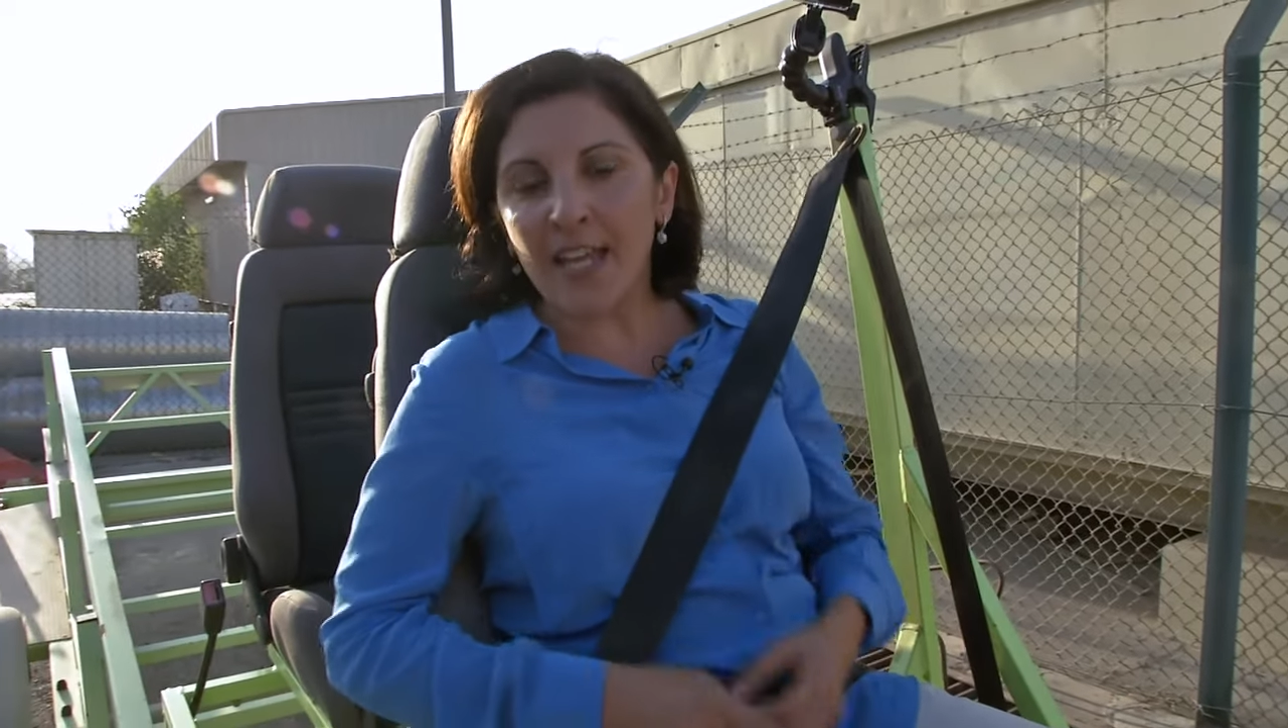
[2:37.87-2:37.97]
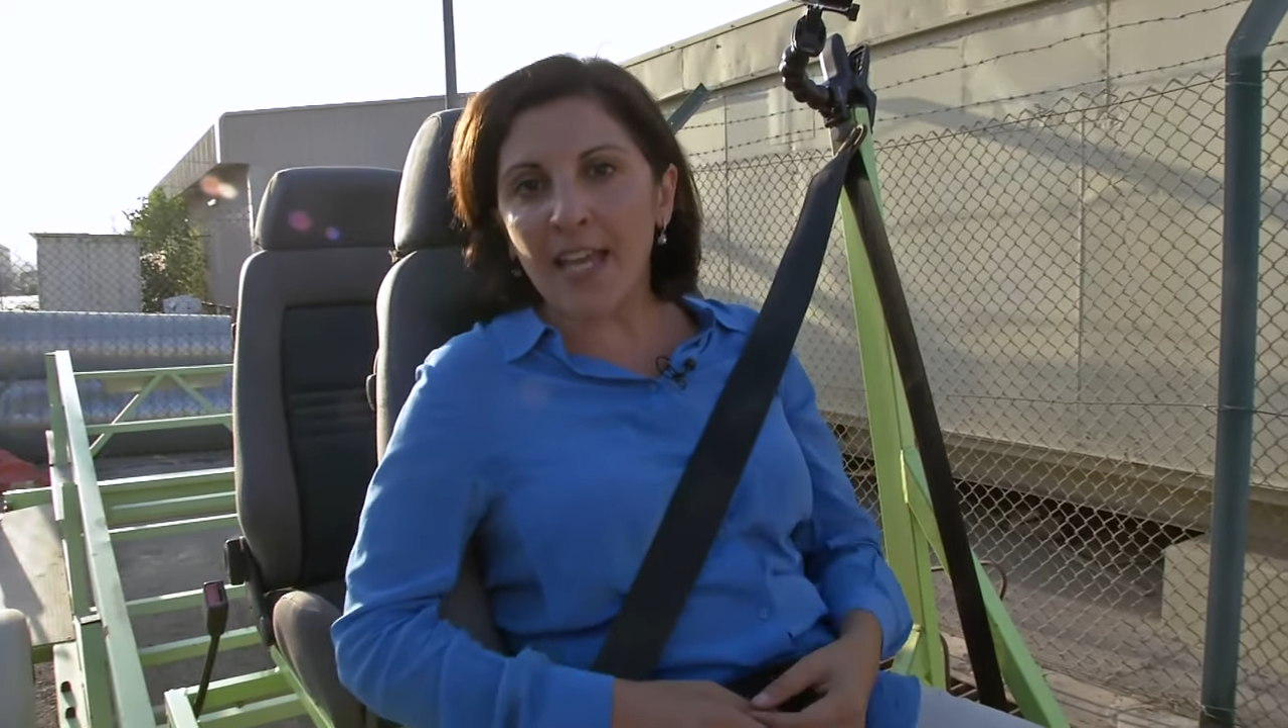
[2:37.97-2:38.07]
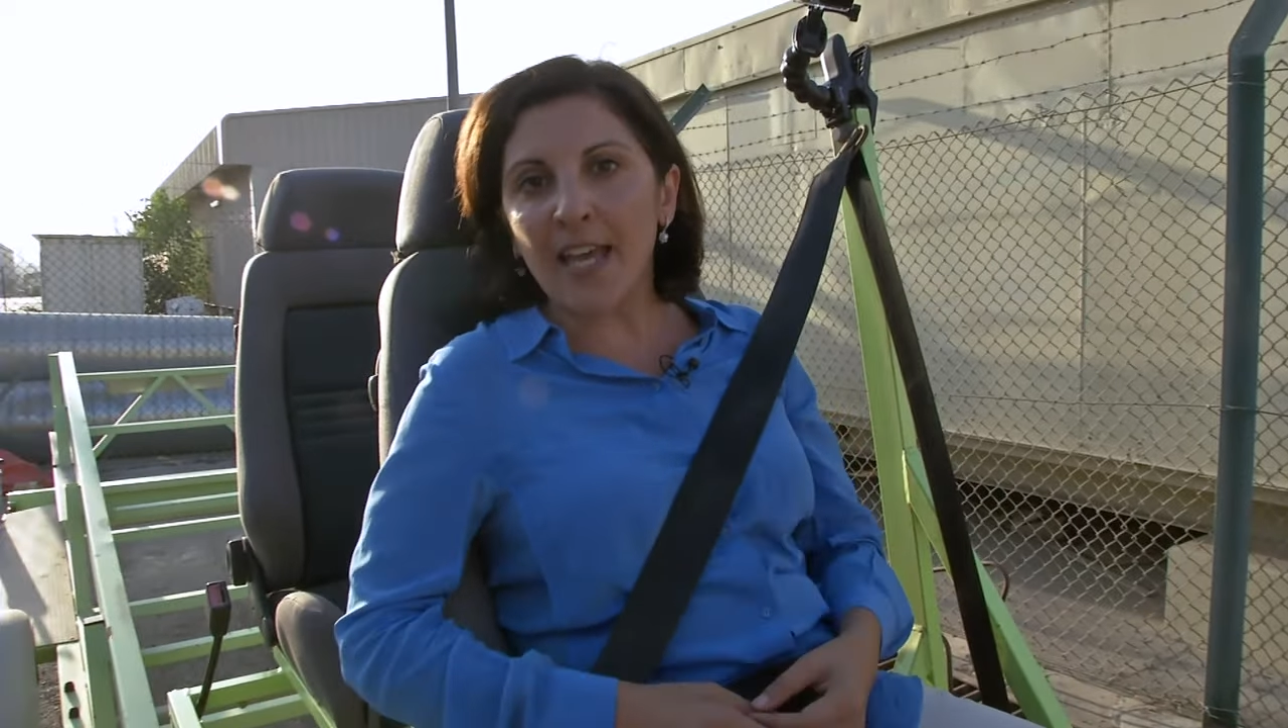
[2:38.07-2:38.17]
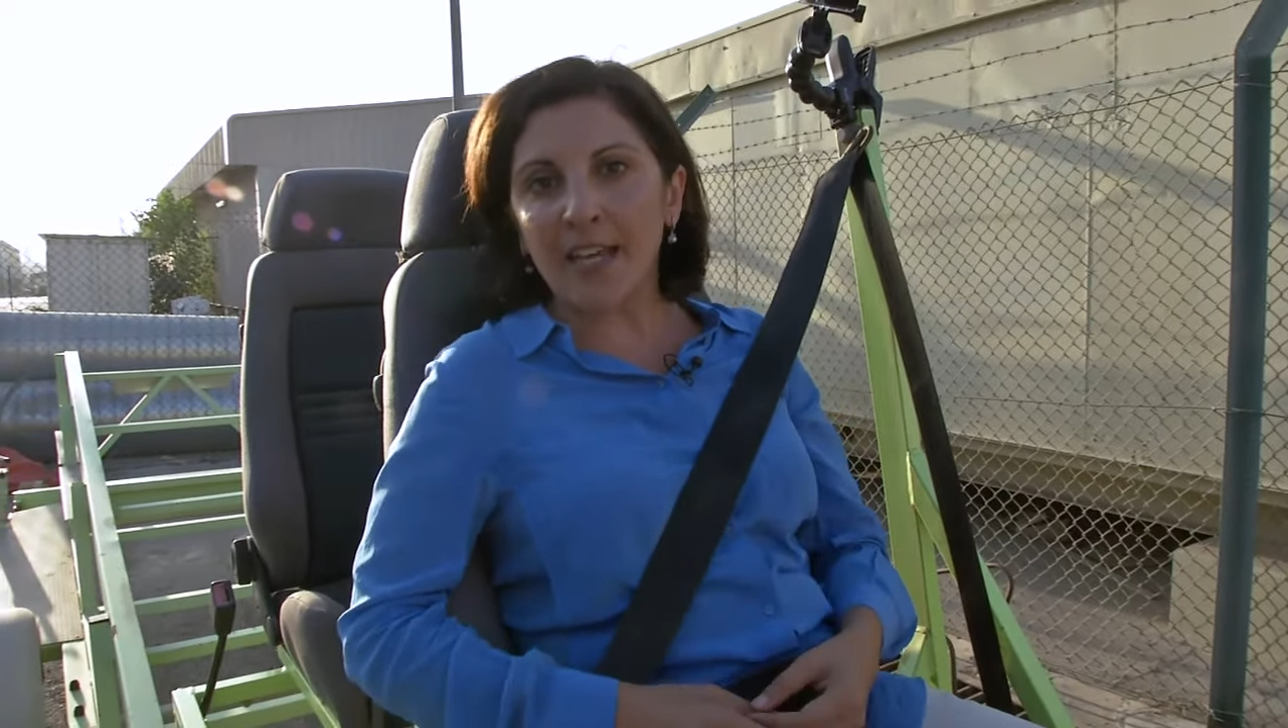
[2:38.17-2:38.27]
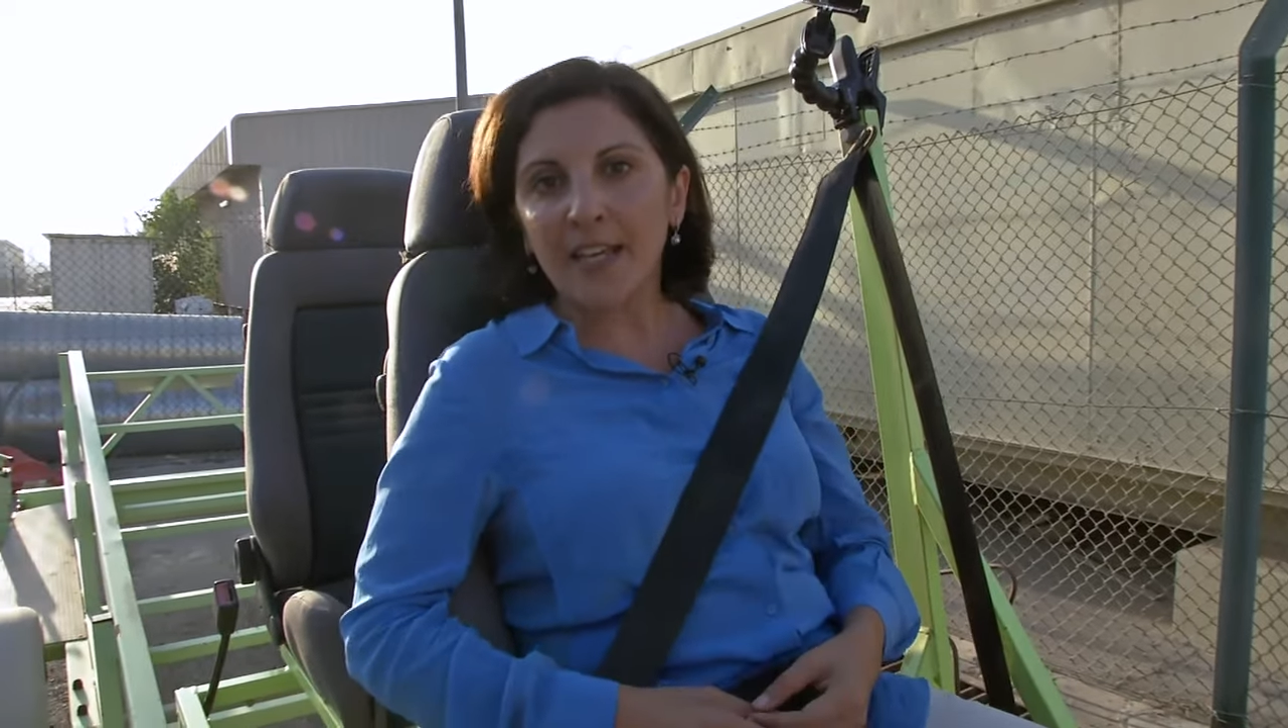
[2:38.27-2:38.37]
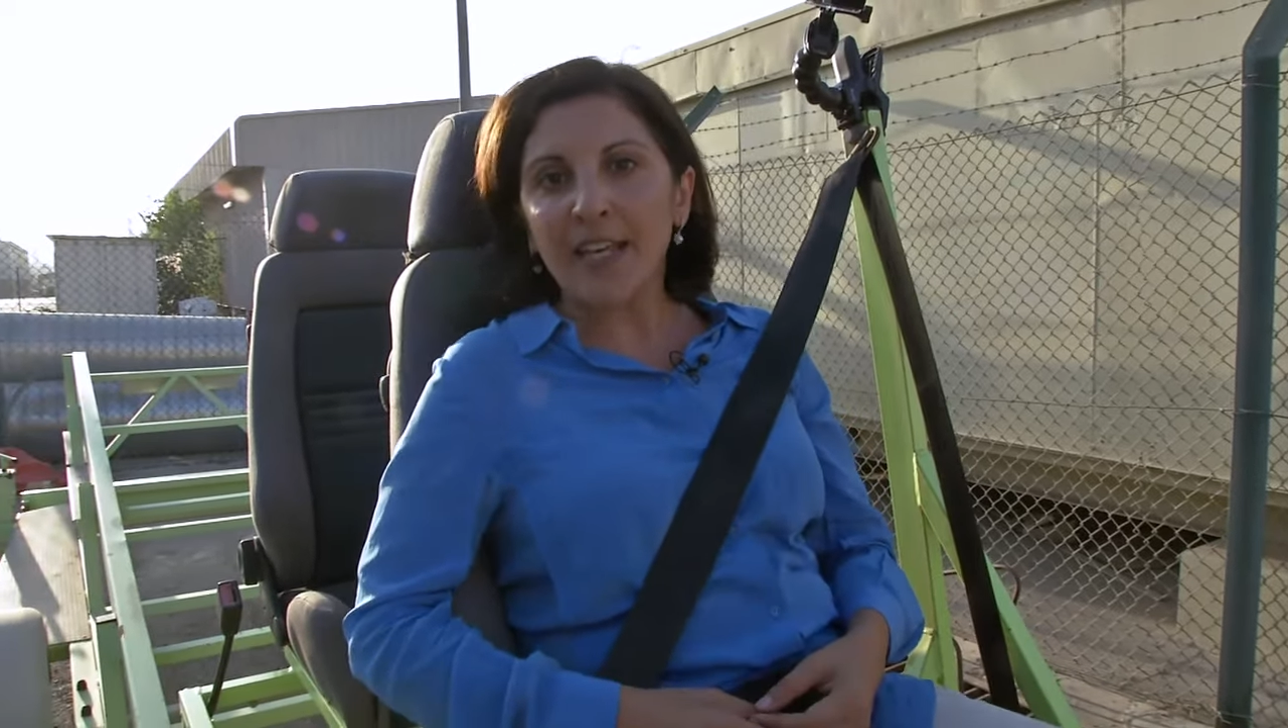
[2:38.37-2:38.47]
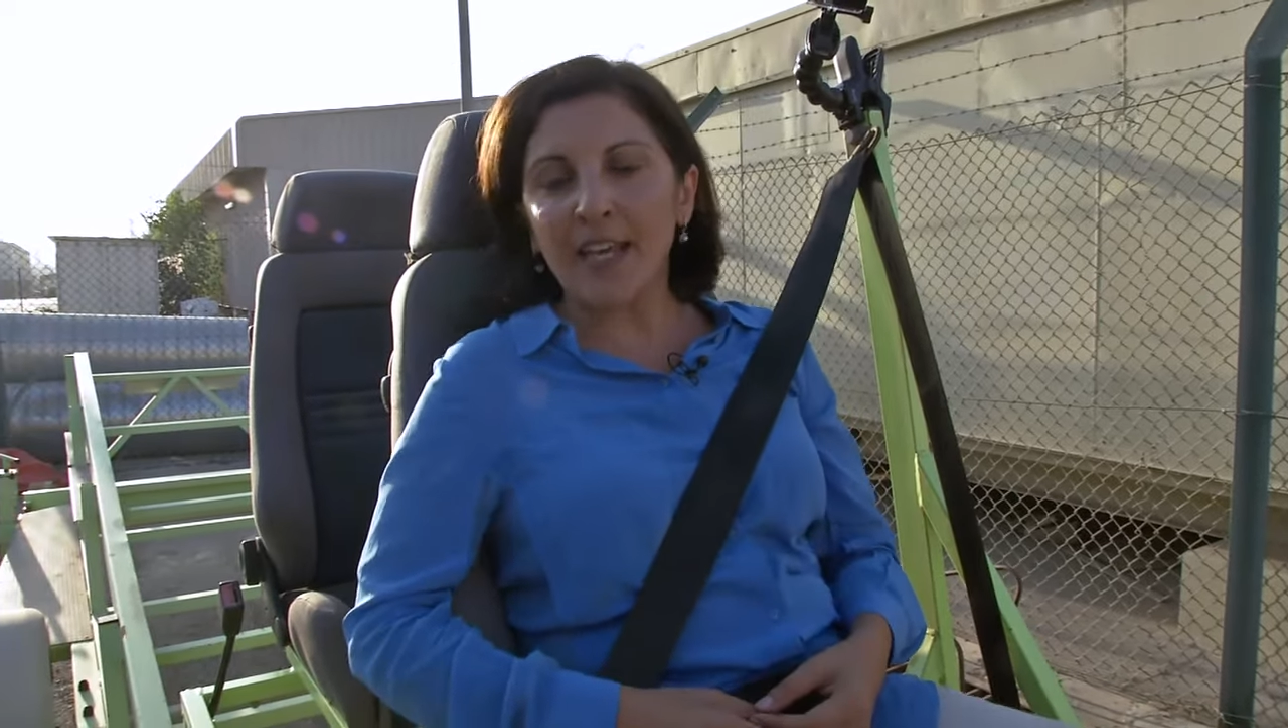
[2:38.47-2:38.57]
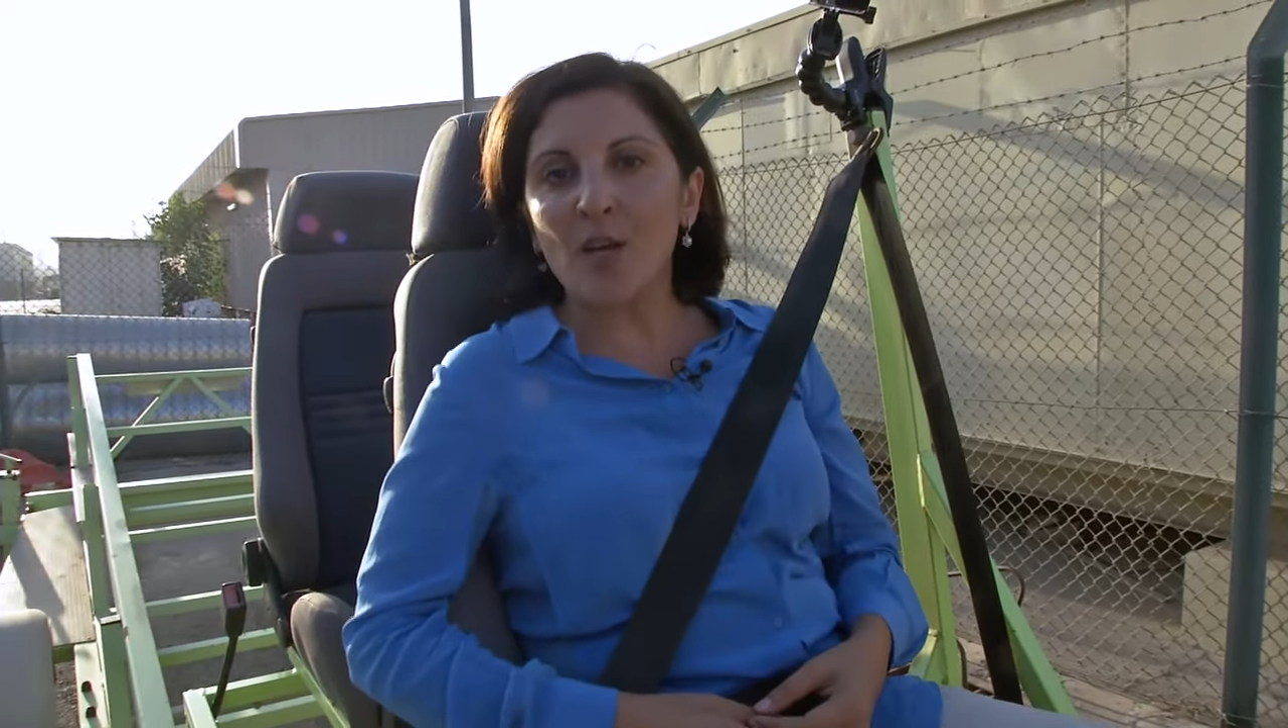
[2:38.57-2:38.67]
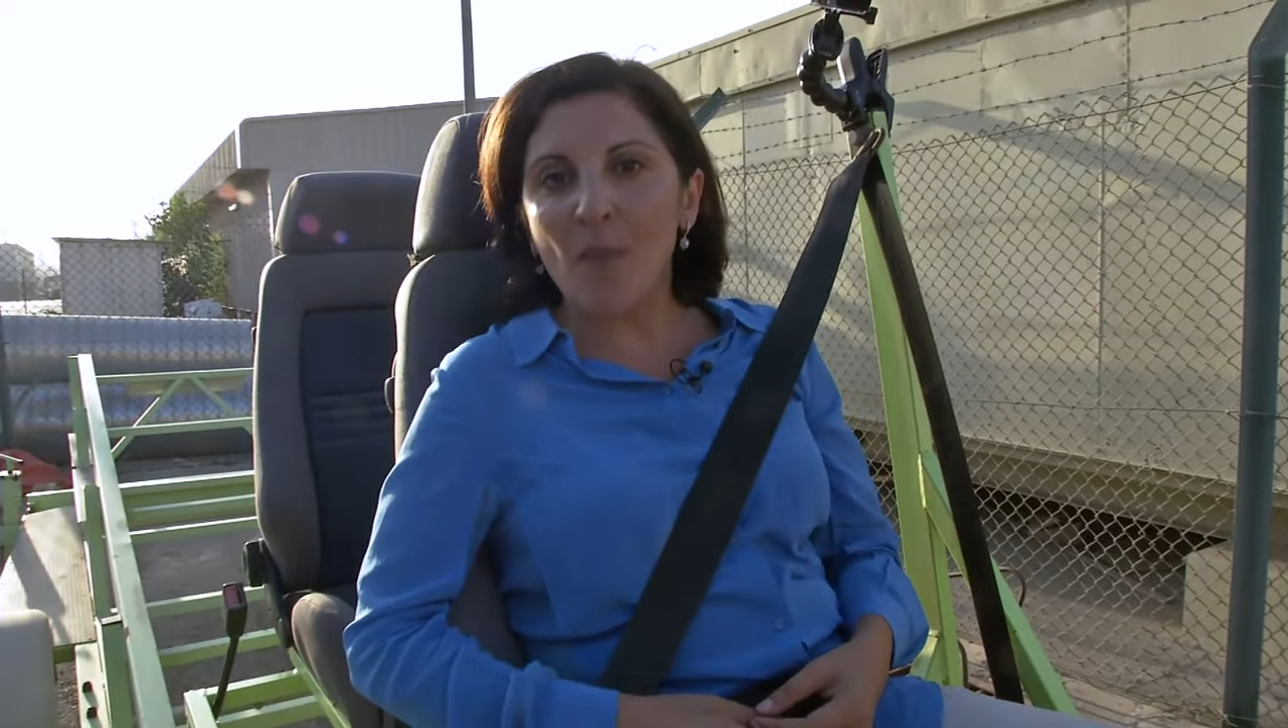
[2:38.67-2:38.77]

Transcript: here in